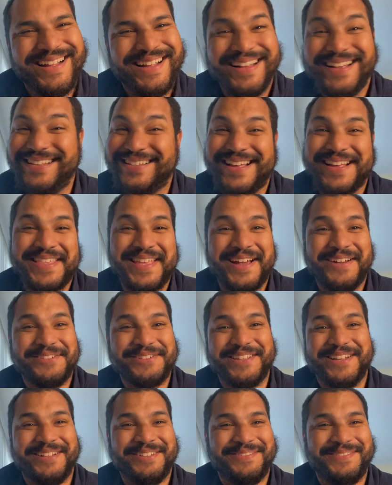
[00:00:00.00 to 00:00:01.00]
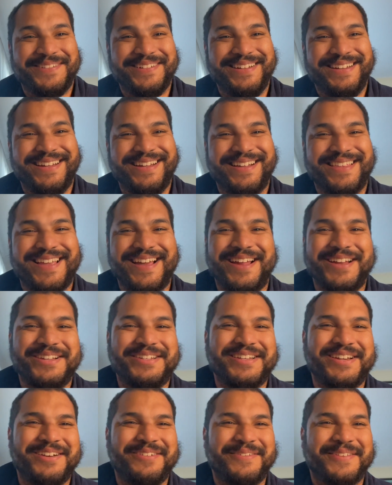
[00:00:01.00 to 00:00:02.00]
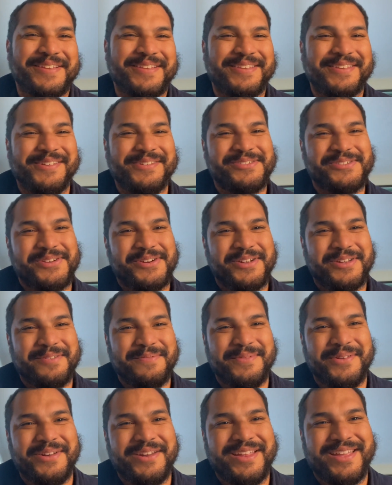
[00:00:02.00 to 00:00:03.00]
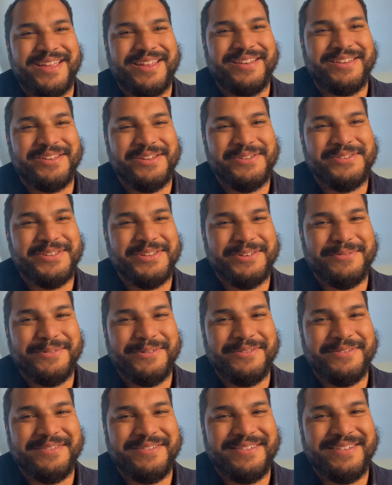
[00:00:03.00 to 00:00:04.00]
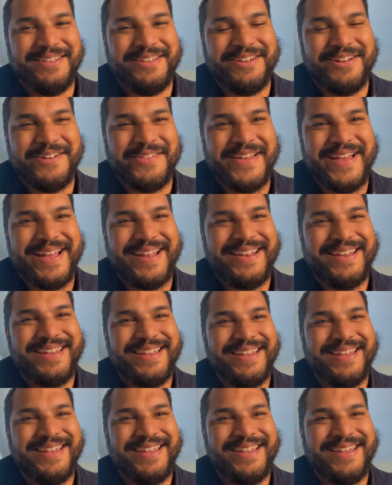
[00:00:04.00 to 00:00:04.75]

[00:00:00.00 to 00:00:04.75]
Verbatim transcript: cause I thought it was hella funny. I thought I'd share it with the the Coin community and YouTube and and all that.